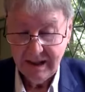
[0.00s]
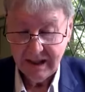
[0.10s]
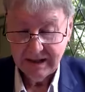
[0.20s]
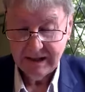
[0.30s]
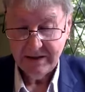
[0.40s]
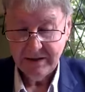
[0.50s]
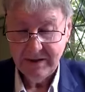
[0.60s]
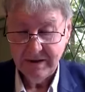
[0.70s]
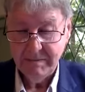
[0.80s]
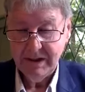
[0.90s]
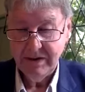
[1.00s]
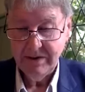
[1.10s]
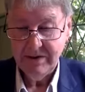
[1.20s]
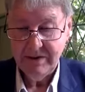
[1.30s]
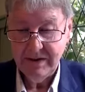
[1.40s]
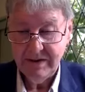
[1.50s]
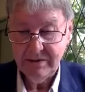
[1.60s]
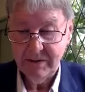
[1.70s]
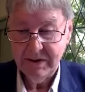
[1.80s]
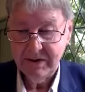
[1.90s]
And another term he
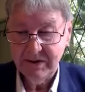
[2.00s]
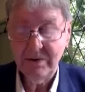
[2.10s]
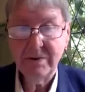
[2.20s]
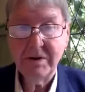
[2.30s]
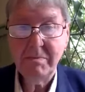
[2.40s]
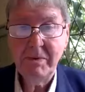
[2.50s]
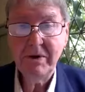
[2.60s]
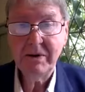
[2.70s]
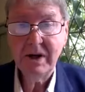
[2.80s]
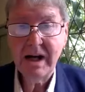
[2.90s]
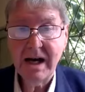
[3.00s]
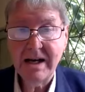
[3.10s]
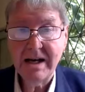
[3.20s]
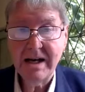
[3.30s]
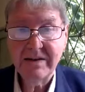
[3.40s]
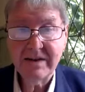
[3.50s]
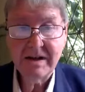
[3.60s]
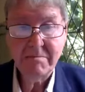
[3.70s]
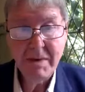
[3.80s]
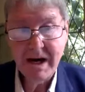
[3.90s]
uses, which is called spiritualized
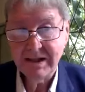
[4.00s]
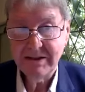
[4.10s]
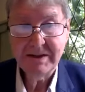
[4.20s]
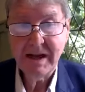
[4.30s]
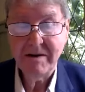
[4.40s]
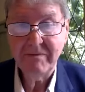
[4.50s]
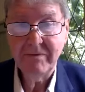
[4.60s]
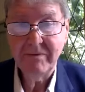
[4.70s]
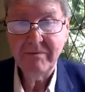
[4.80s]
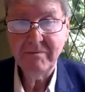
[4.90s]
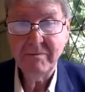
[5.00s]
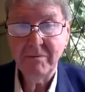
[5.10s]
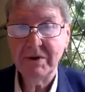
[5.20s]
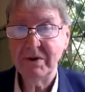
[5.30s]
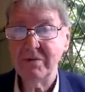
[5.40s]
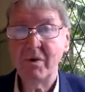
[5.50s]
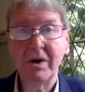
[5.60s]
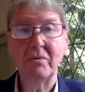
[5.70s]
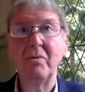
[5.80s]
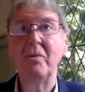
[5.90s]
mind stuff, which is
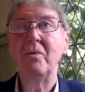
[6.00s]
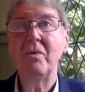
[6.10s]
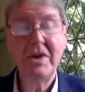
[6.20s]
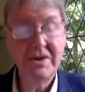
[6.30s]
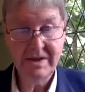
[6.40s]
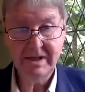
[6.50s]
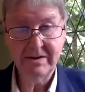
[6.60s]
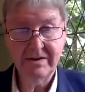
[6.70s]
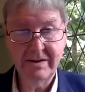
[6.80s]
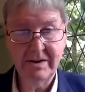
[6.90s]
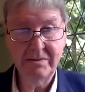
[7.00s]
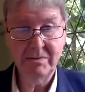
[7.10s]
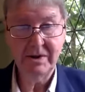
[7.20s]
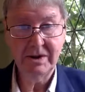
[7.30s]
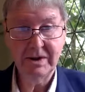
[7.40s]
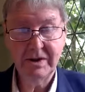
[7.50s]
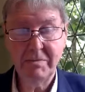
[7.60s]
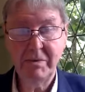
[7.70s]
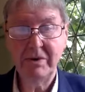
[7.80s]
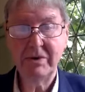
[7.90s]
what this is, this world.
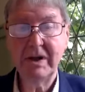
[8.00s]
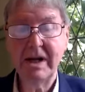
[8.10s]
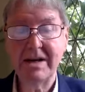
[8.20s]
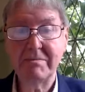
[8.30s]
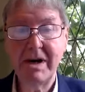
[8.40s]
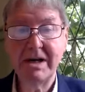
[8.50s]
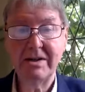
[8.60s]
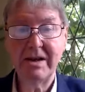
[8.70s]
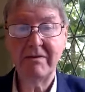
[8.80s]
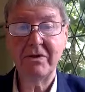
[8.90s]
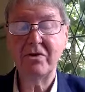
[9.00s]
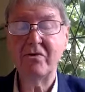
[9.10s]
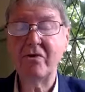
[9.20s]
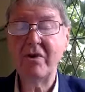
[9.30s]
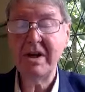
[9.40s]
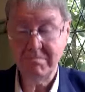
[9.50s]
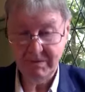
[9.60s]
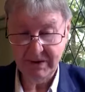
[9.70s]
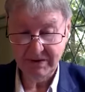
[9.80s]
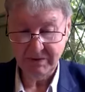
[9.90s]
Spiritualized mind stuff, the dream
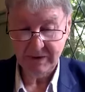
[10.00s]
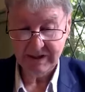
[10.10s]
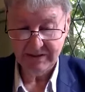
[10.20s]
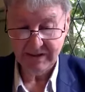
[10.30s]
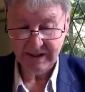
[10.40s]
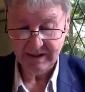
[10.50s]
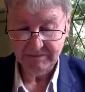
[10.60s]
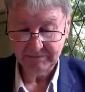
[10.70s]
is always there.